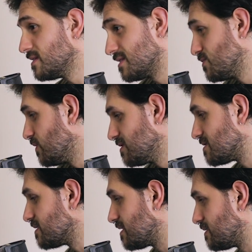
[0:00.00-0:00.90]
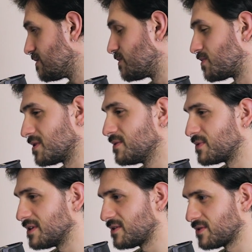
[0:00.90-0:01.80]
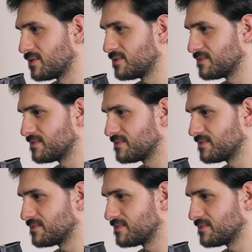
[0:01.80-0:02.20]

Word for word: This one is looking really, really cool.